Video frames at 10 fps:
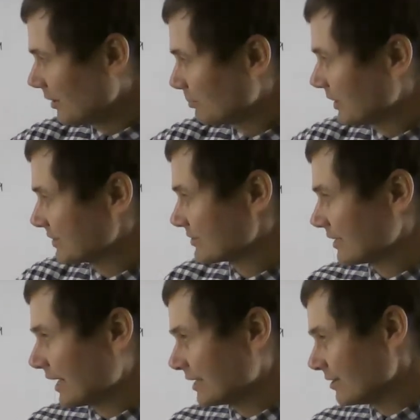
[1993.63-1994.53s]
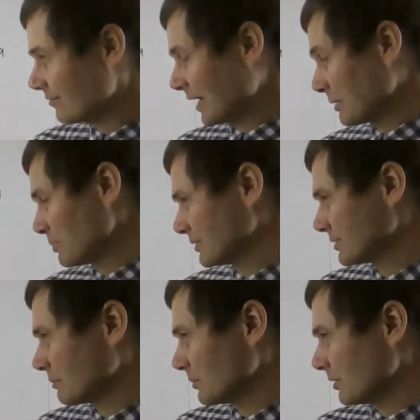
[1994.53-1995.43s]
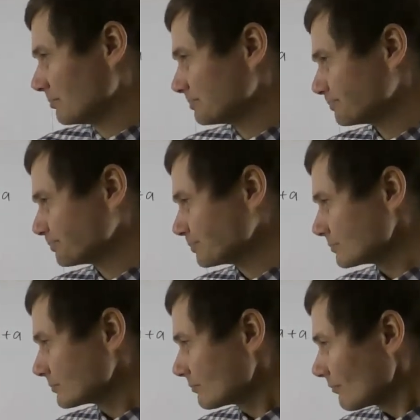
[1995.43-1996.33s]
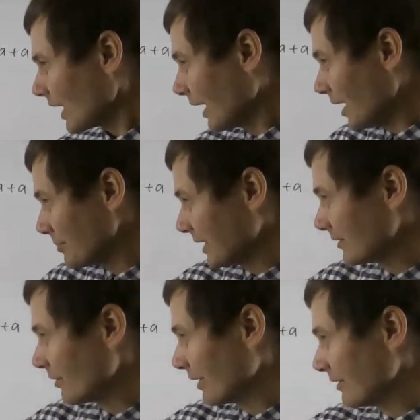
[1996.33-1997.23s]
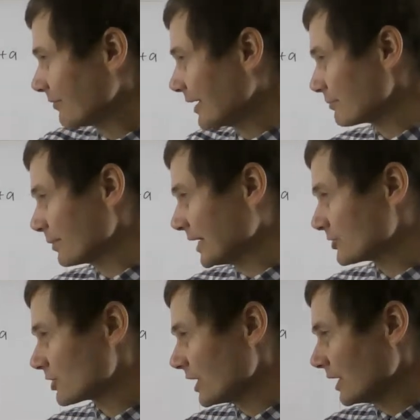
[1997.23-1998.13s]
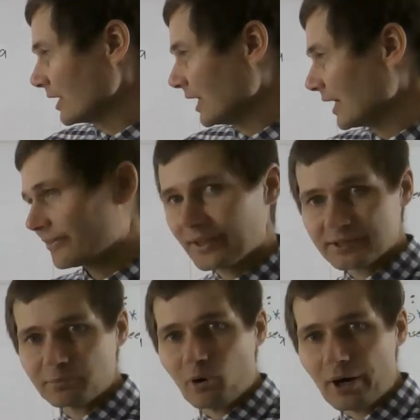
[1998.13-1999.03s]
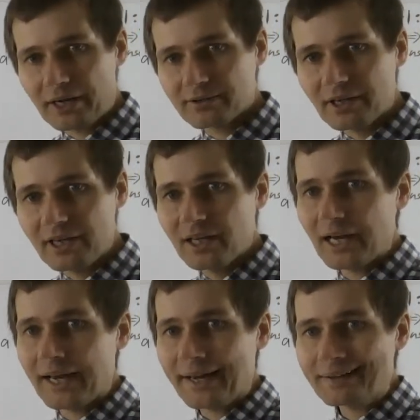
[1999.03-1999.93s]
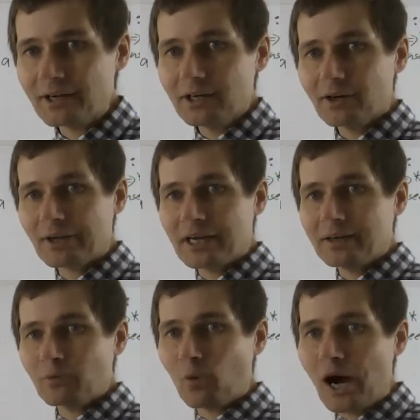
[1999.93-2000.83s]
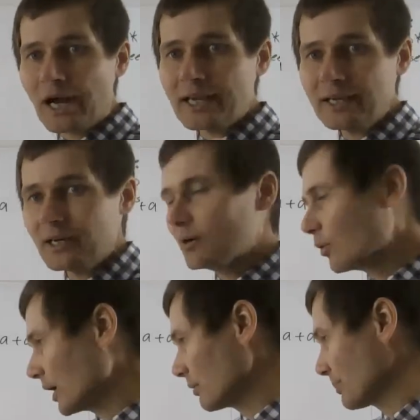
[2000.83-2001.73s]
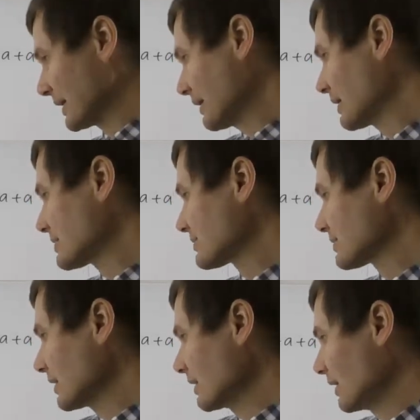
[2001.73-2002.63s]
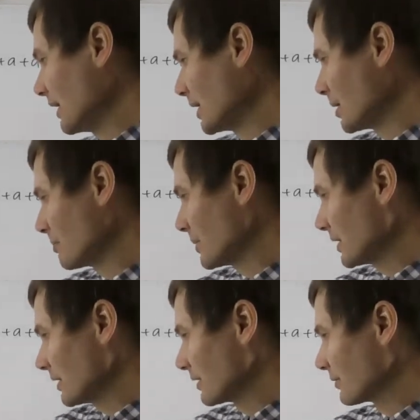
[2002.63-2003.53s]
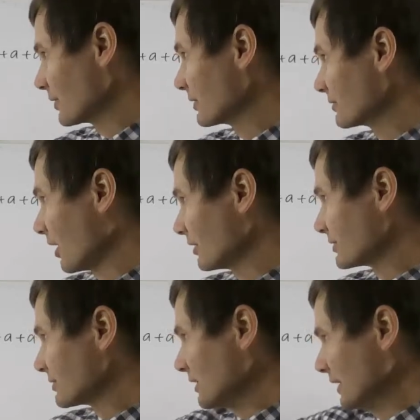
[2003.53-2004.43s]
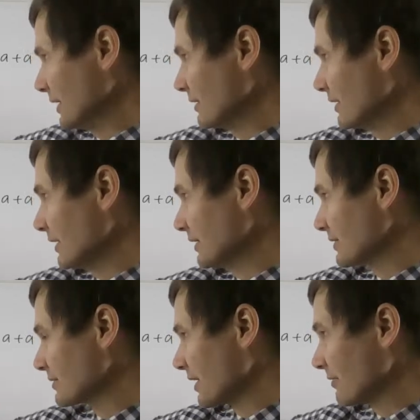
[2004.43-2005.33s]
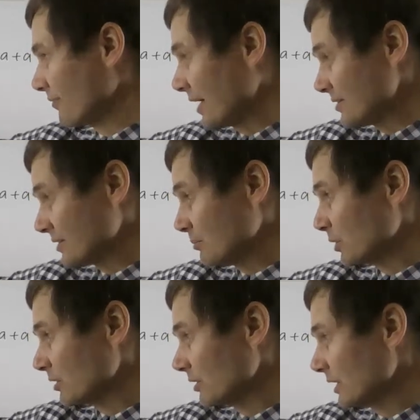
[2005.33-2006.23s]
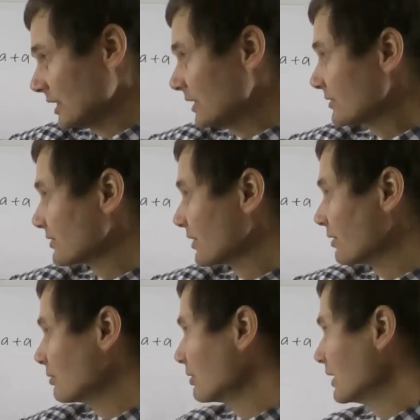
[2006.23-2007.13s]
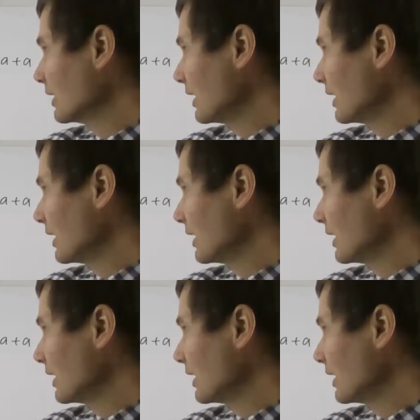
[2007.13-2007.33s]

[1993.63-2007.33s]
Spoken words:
plus the end of input symbol. If I reach this point. And okay, why? Well, because the $, is a fresh symbol, so